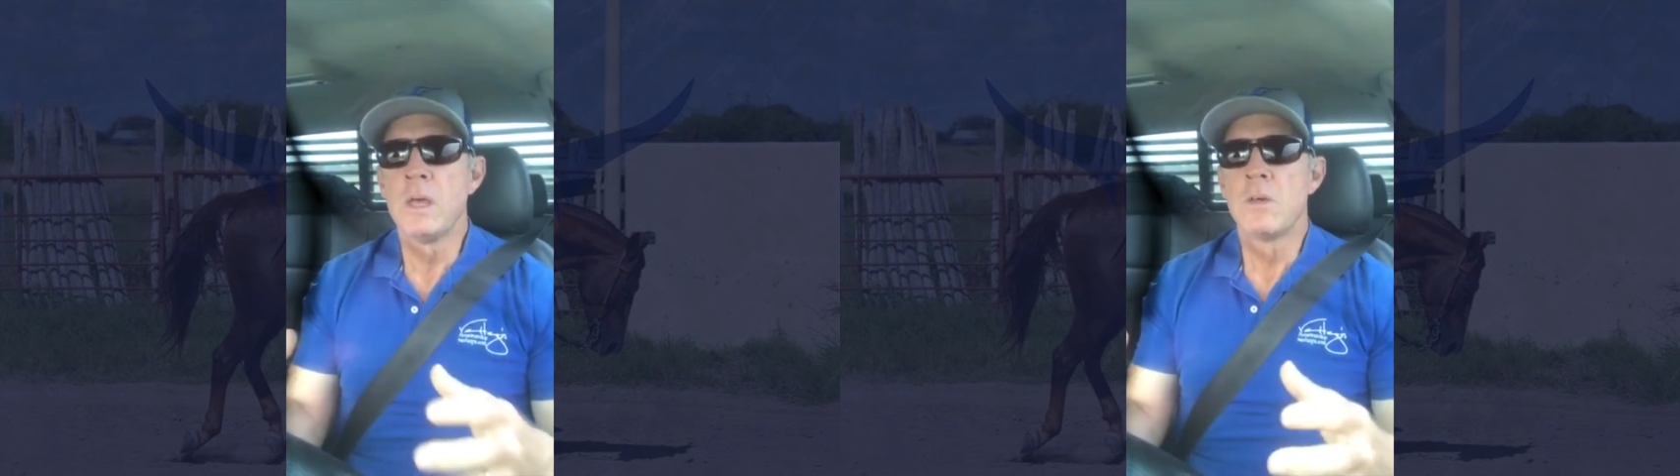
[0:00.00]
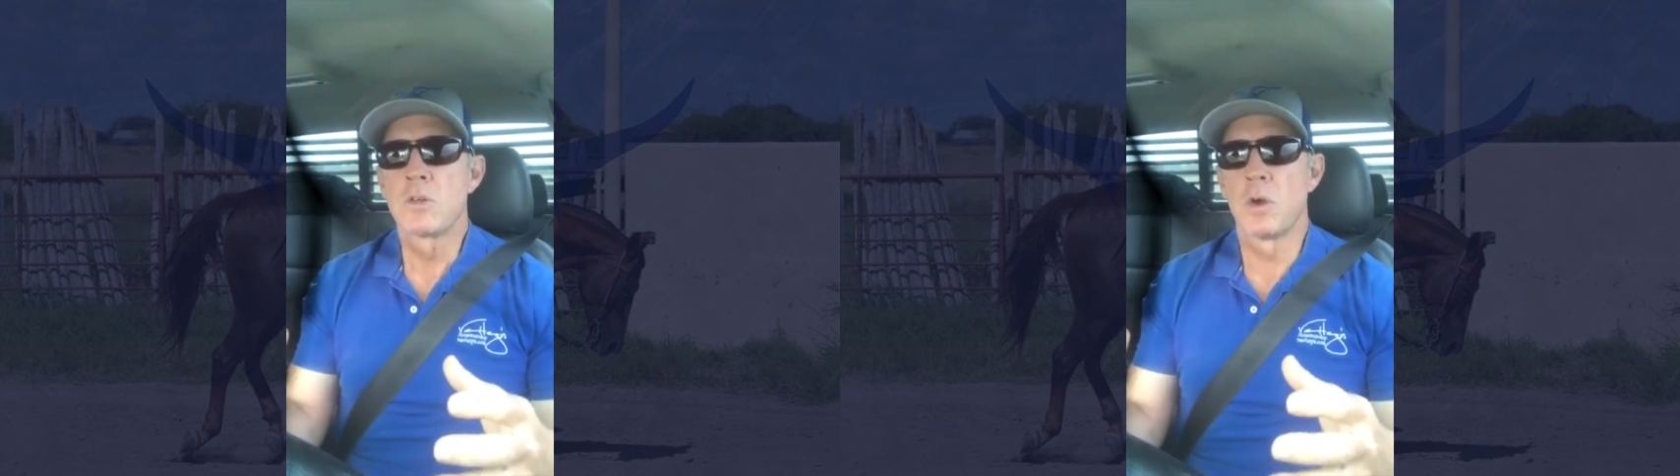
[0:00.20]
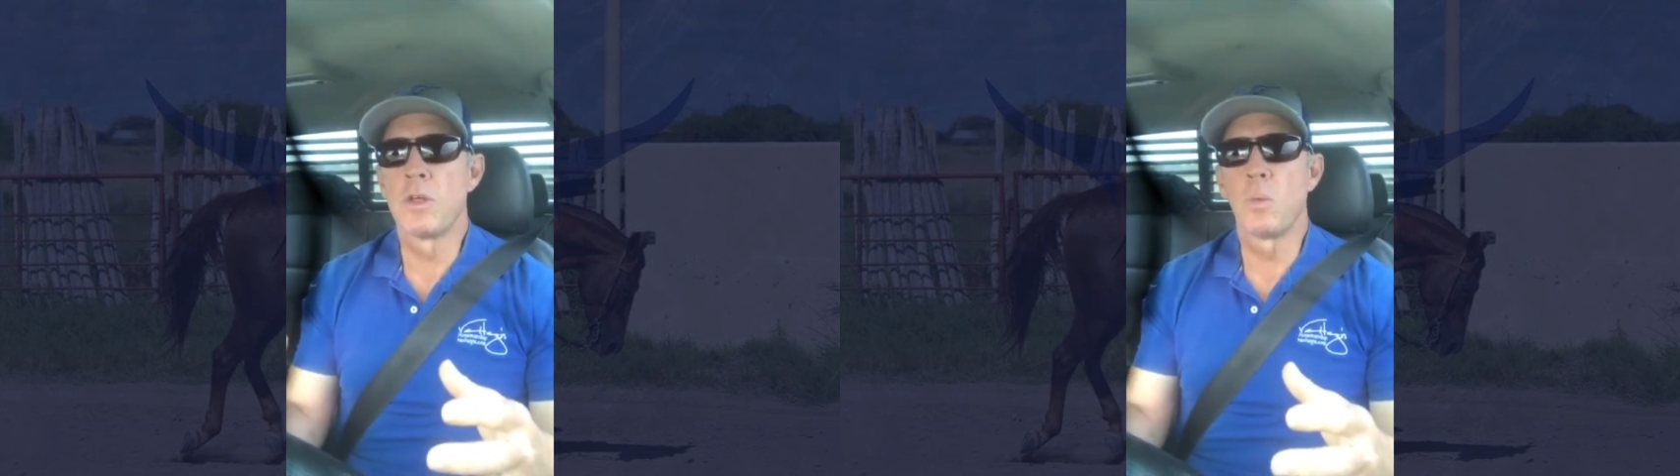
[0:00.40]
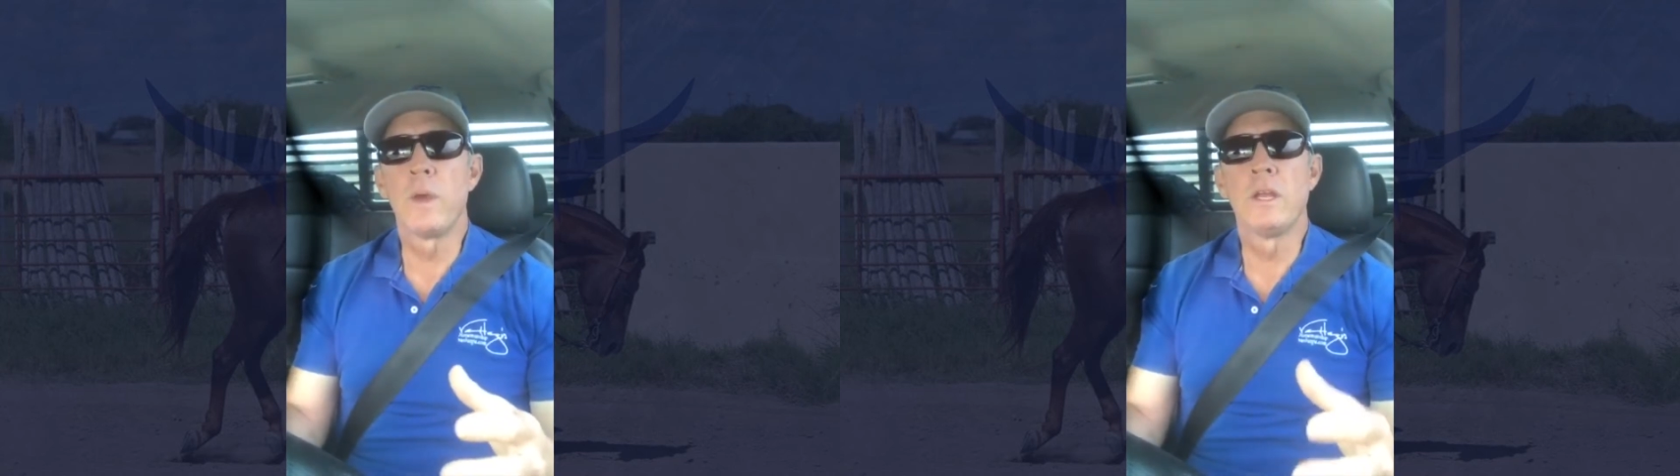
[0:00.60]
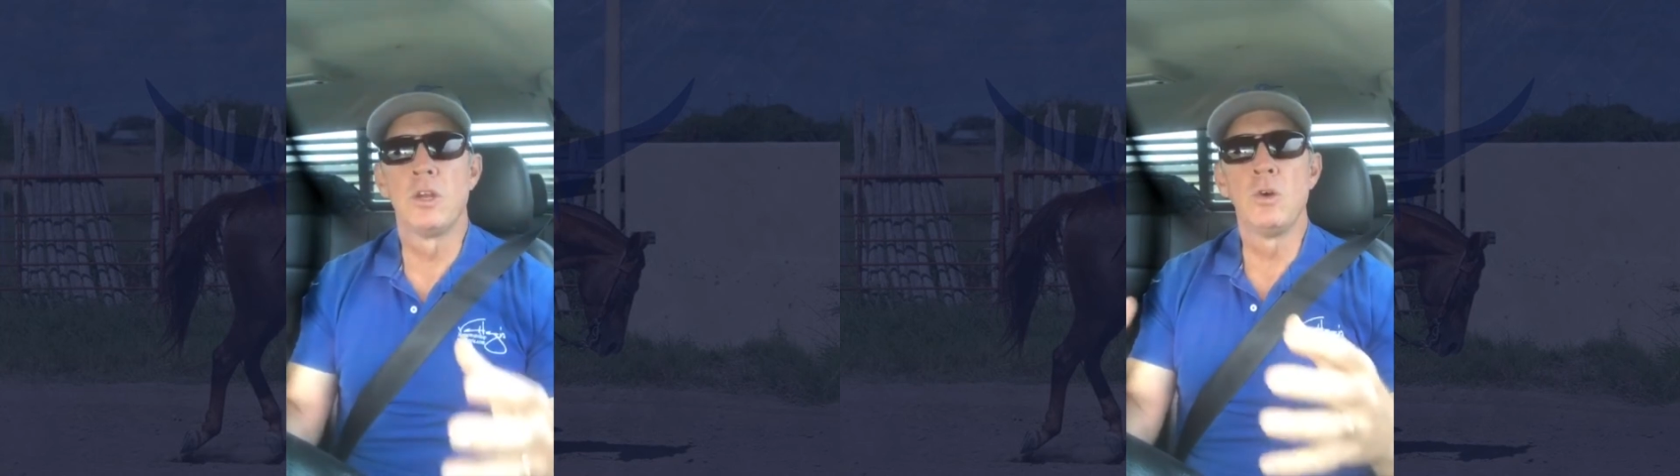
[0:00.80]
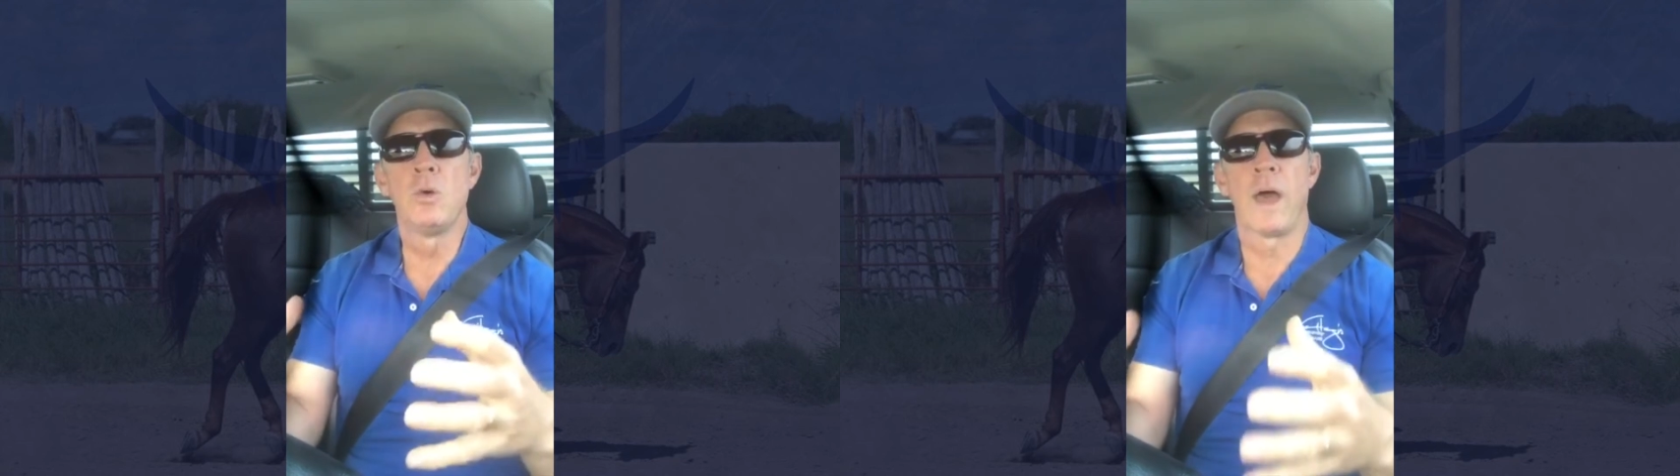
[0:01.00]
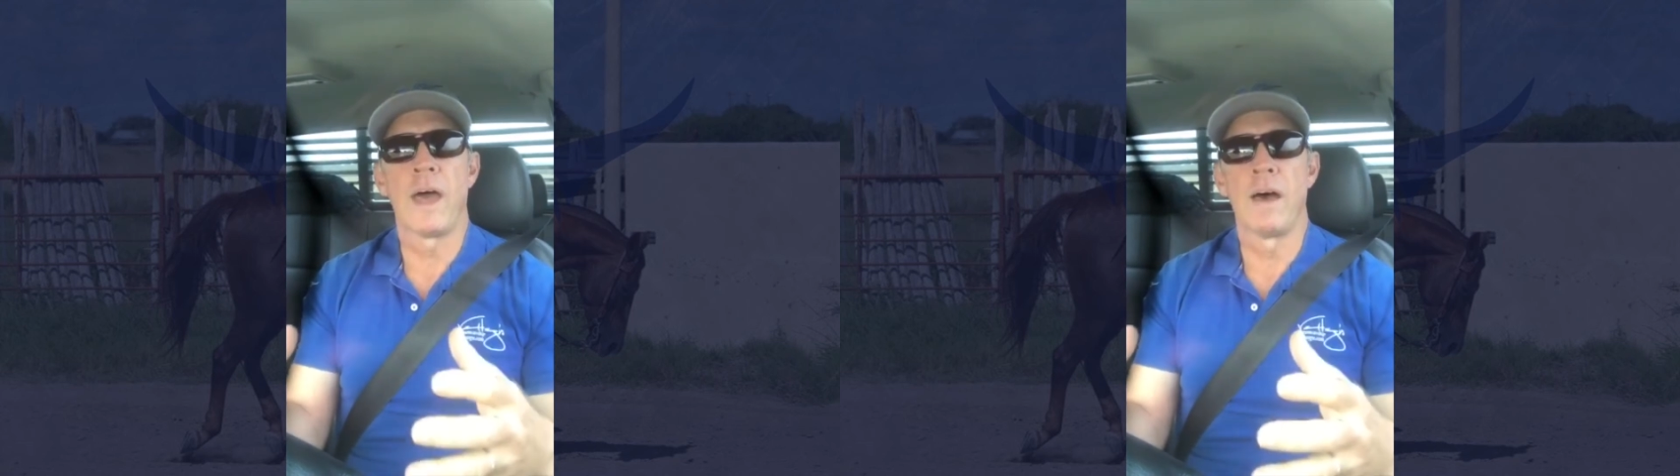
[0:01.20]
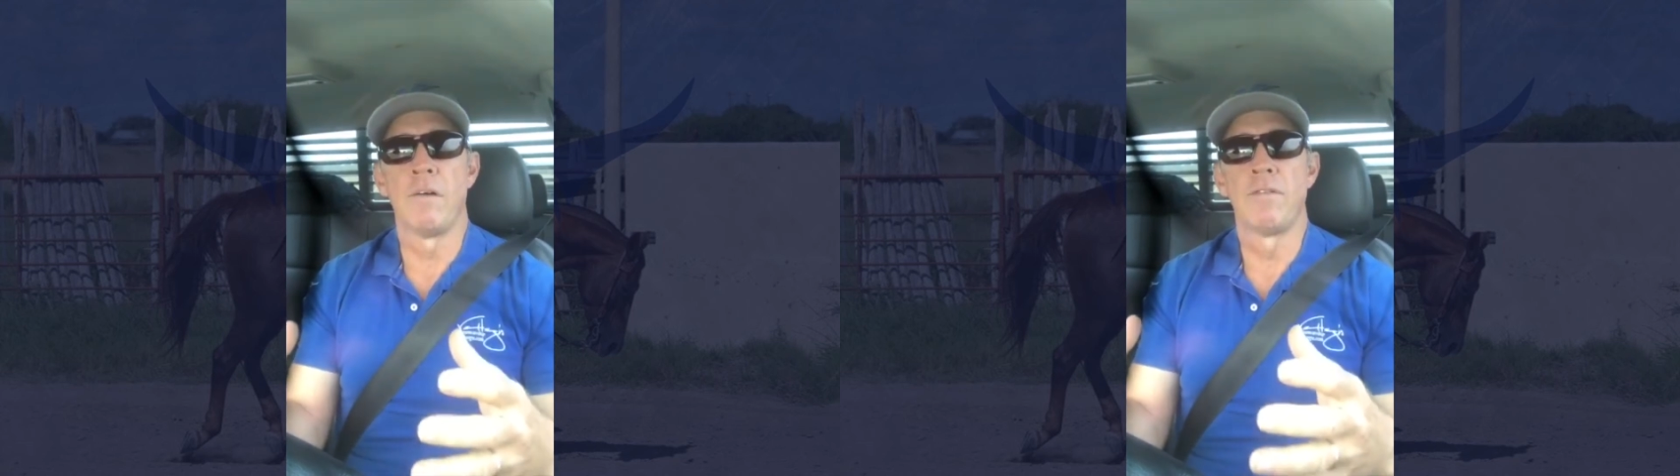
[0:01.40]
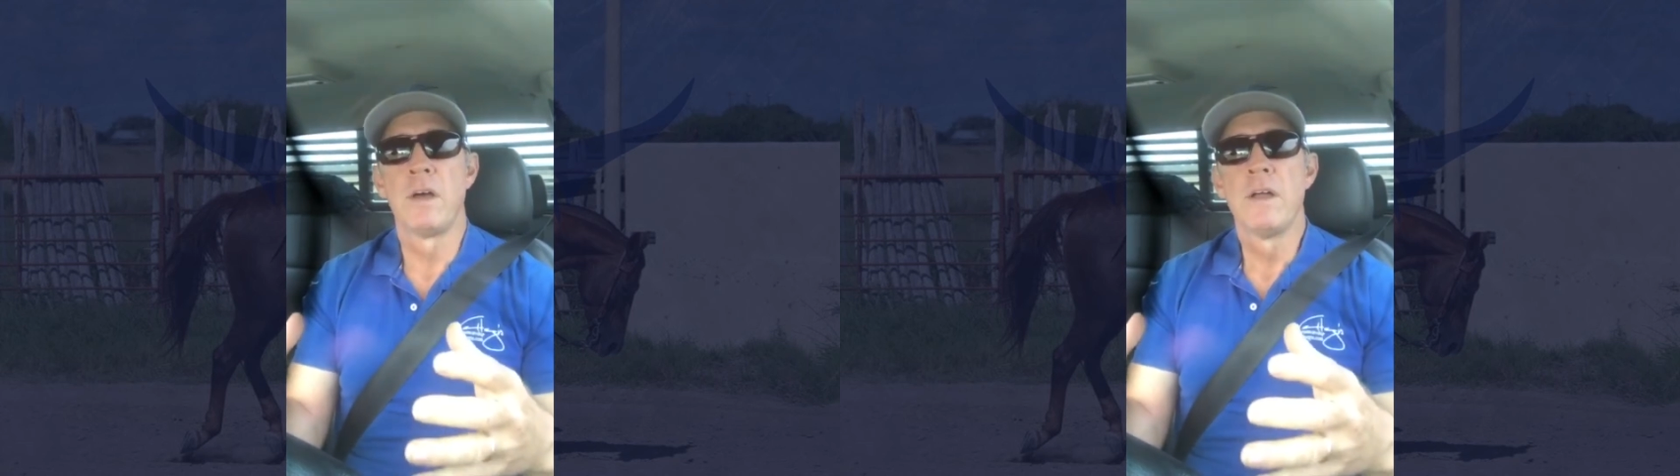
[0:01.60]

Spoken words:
so that we do have